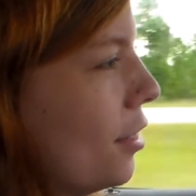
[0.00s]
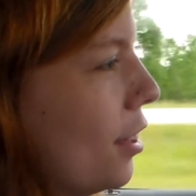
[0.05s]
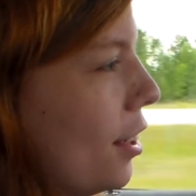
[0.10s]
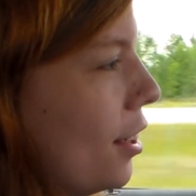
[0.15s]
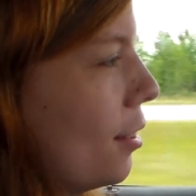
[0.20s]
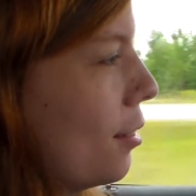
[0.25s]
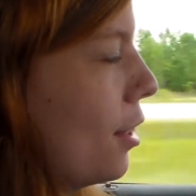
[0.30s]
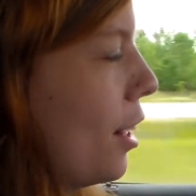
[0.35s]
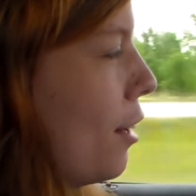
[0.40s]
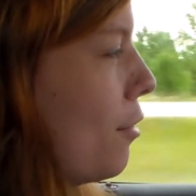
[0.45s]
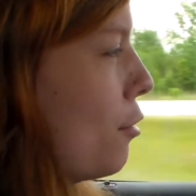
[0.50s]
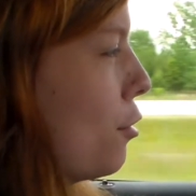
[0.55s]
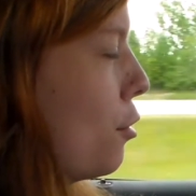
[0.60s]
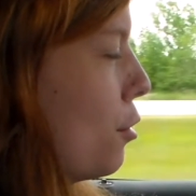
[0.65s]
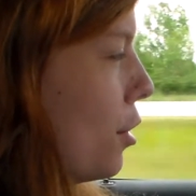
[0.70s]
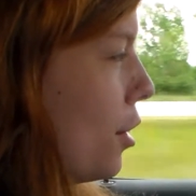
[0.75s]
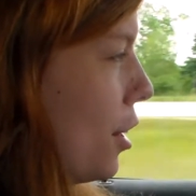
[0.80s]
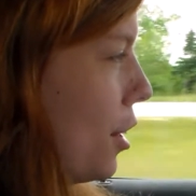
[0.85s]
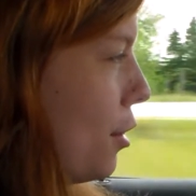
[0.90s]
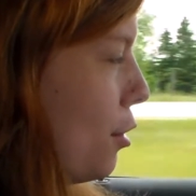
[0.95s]
We have
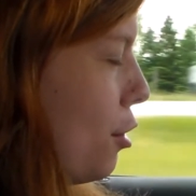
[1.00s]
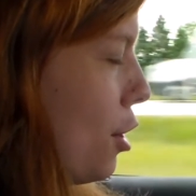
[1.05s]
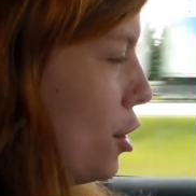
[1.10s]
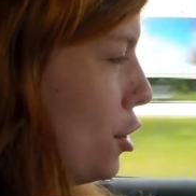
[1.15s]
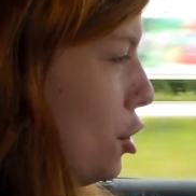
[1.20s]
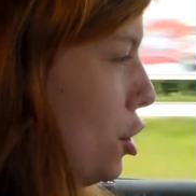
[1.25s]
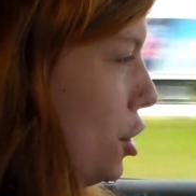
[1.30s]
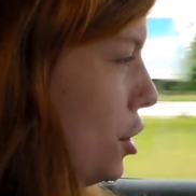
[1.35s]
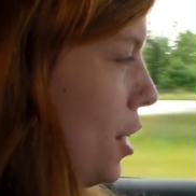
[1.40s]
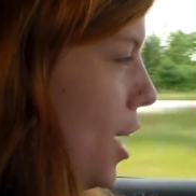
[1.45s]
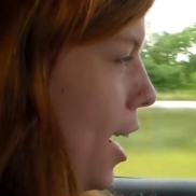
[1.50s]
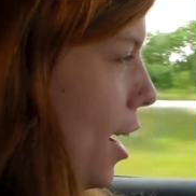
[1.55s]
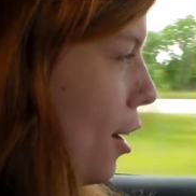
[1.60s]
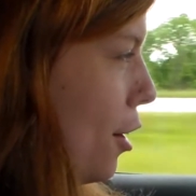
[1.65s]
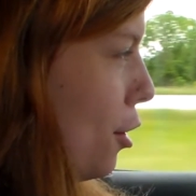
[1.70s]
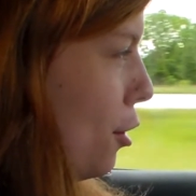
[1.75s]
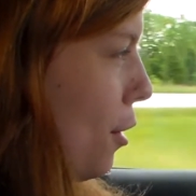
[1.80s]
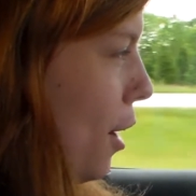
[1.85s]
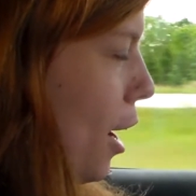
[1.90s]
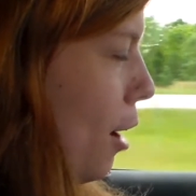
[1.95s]
crunchy
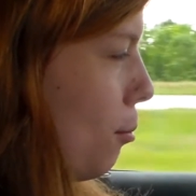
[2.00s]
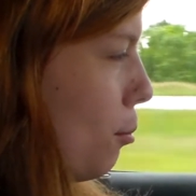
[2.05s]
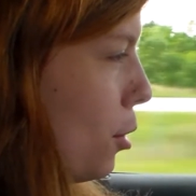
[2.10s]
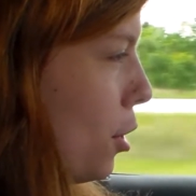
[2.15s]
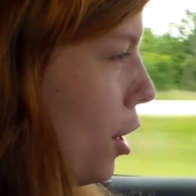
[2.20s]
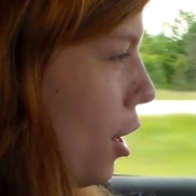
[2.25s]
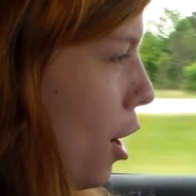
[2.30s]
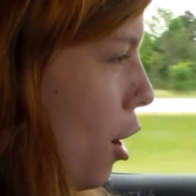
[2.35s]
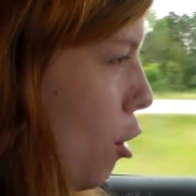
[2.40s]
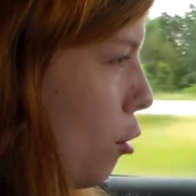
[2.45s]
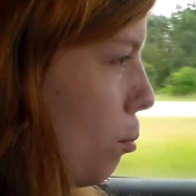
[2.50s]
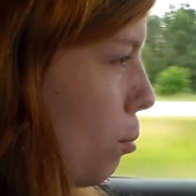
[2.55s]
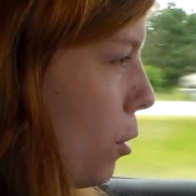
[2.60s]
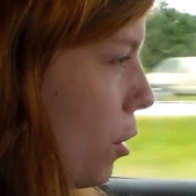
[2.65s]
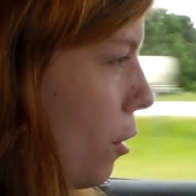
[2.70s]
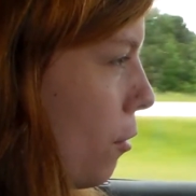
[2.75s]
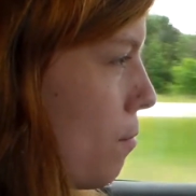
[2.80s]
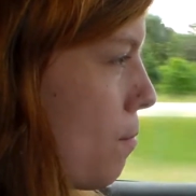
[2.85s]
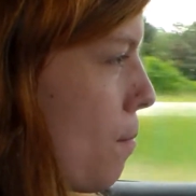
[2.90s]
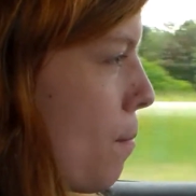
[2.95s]
taco hamburger
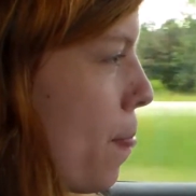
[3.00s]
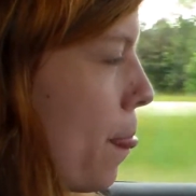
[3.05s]
helper.